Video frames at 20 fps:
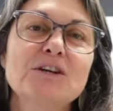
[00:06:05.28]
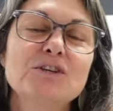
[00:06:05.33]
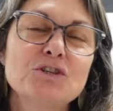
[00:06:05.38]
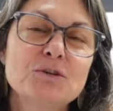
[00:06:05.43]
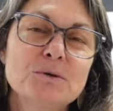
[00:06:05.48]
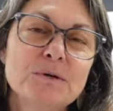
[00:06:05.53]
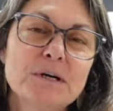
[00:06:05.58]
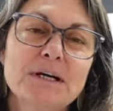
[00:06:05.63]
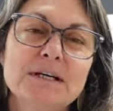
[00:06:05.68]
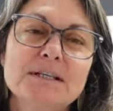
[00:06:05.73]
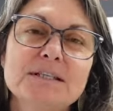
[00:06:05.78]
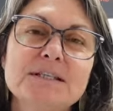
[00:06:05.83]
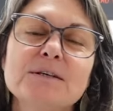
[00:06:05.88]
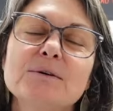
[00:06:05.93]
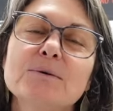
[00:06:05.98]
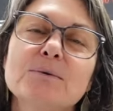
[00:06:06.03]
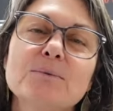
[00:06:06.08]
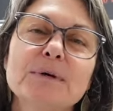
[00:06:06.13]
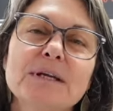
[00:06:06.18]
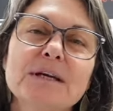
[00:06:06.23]
Sure.
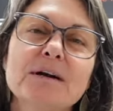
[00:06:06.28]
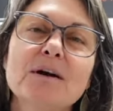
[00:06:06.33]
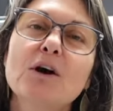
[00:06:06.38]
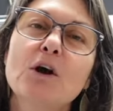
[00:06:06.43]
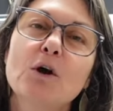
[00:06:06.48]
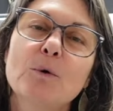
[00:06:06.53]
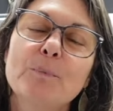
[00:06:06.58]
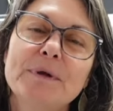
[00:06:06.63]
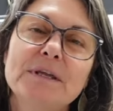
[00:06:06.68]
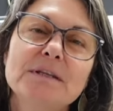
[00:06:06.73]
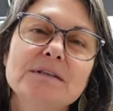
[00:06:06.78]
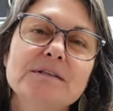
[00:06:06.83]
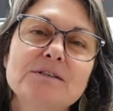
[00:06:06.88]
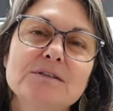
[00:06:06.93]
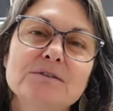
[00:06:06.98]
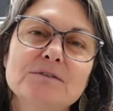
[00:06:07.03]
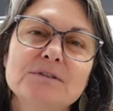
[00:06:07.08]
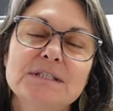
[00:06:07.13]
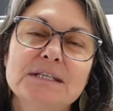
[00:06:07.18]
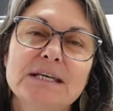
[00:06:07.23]
So we are open
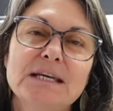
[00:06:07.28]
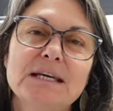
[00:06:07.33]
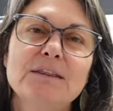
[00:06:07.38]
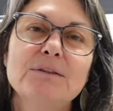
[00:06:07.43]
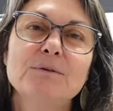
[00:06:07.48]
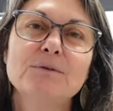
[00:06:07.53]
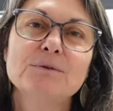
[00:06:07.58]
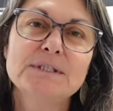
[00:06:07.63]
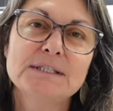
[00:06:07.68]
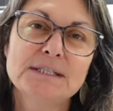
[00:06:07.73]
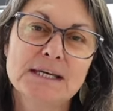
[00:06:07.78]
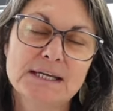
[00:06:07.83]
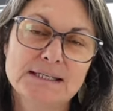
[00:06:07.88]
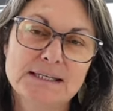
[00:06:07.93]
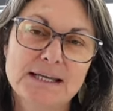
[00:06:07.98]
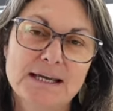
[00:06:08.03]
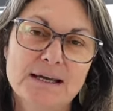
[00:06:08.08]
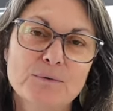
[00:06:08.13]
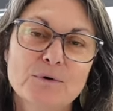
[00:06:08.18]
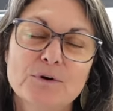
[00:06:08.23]
Tuesday through
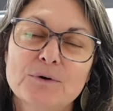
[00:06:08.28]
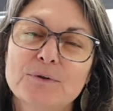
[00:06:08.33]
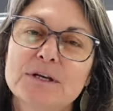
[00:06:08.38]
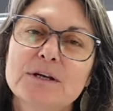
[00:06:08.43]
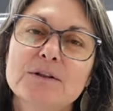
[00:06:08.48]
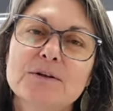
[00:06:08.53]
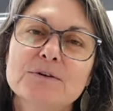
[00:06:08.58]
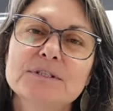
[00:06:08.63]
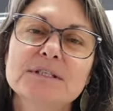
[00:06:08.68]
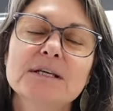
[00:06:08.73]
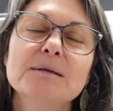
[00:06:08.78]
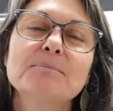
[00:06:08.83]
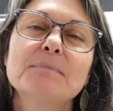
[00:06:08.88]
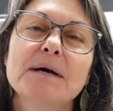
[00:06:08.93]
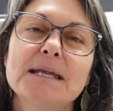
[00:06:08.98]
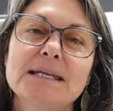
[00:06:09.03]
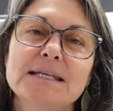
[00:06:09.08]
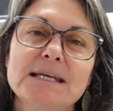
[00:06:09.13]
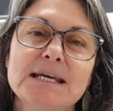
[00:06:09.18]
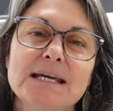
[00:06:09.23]
Sunday. We're only closed on
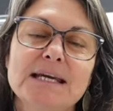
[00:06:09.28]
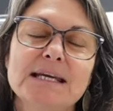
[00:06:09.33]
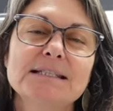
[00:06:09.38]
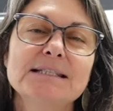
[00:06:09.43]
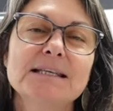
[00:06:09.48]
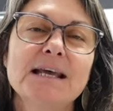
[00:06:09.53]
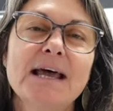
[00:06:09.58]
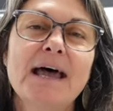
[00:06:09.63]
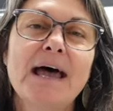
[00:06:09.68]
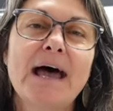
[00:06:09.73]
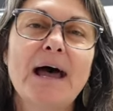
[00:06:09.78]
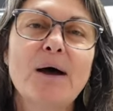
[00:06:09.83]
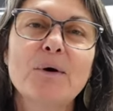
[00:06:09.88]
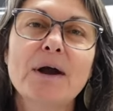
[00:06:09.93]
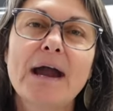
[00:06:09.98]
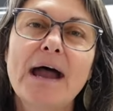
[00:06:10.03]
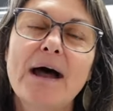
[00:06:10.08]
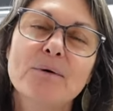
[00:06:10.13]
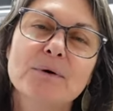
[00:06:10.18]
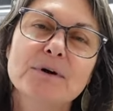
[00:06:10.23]
Mondays. Our
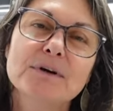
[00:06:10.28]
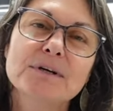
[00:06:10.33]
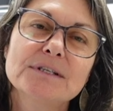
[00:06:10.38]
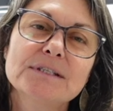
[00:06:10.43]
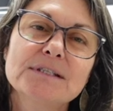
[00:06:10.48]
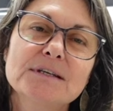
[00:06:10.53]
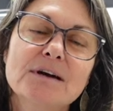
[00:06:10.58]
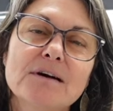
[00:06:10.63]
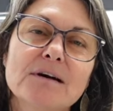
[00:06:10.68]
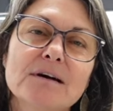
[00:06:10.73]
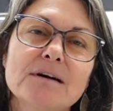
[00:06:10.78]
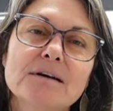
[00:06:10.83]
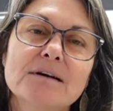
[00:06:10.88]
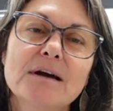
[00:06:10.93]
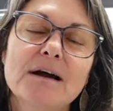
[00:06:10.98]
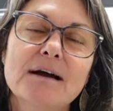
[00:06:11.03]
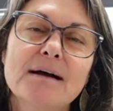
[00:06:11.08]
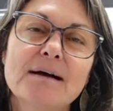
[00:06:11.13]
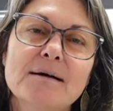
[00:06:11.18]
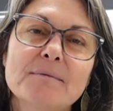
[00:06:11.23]
hours are
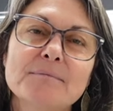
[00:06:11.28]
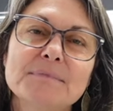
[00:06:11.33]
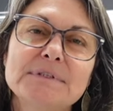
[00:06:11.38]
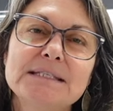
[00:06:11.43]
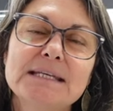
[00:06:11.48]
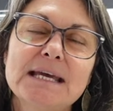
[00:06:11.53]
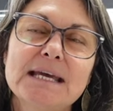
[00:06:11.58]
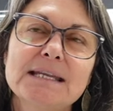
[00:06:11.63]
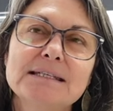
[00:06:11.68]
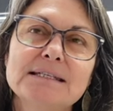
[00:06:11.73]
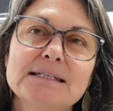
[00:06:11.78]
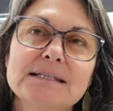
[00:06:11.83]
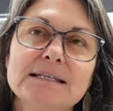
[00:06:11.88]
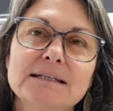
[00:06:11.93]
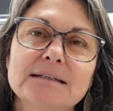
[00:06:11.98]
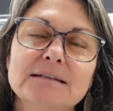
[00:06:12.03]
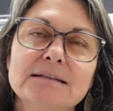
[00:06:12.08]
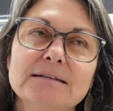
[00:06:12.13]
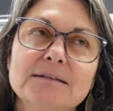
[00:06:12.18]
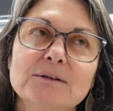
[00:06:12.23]
um, ten
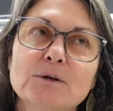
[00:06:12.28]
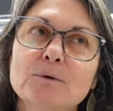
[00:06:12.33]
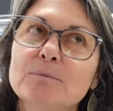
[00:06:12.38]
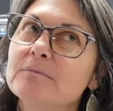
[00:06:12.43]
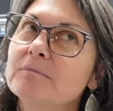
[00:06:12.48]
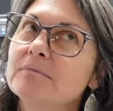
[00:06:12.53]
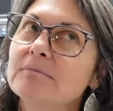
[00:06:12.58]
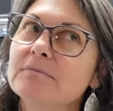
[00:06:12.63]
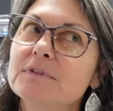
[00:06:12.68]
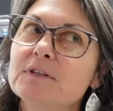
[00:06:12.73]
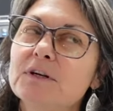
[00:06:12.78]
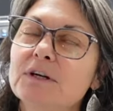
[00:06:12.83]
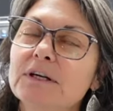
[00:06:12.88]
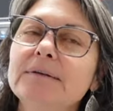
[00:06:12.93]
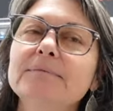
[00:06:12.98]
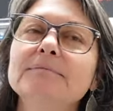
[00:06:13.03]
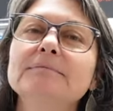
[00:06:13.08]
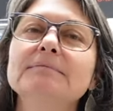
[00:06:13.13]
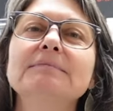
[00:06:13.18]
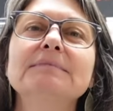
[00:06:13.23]
to nope, sorry.
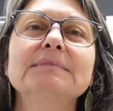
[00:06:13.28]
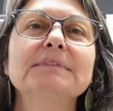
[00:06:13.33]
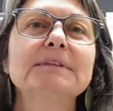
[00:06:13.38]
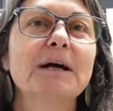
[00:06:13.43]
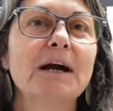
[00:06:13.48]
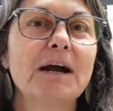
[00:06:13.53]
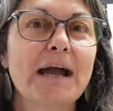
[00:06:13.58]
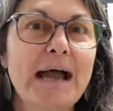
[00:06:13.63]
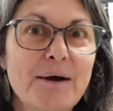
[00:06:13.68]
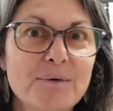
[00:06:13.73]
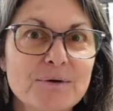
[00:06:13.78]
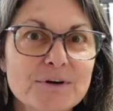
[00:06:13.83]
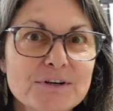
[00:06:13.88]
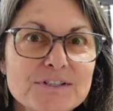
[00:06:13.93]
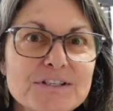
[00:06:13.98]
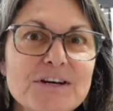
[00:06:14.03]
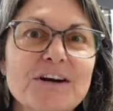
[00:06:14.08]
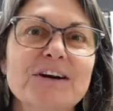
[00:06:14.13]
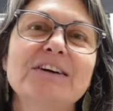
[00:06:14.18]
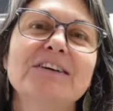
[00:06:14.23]
Our
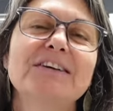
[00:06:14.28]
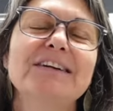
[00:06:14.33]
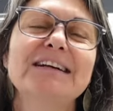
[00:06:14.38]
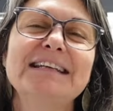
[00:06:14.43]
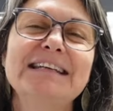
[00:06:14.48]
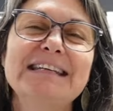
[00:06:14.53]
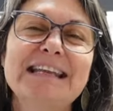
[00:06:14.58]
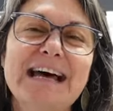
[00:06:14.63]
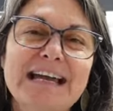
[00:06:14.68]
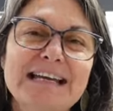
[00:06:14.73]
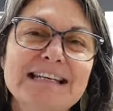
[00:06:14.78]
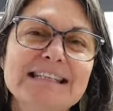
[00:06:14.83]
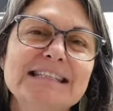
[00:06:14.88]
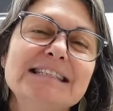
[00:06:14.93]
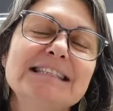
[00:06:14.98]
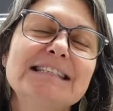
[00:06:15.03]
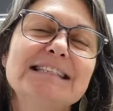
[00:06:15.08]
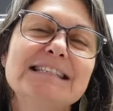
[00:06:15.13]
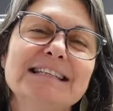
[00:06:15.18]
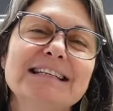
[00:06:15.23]
hours are nine
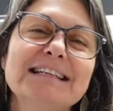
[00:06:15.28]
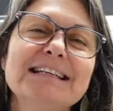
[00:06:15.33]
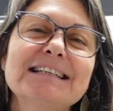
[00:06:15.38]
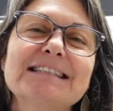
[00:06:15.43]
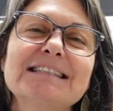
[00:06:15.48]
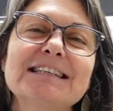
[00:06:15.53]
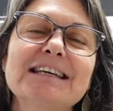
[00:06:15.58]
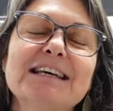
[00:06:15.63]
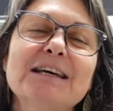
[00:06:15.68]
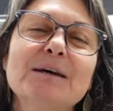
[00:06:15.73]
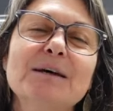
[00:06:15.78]
to six,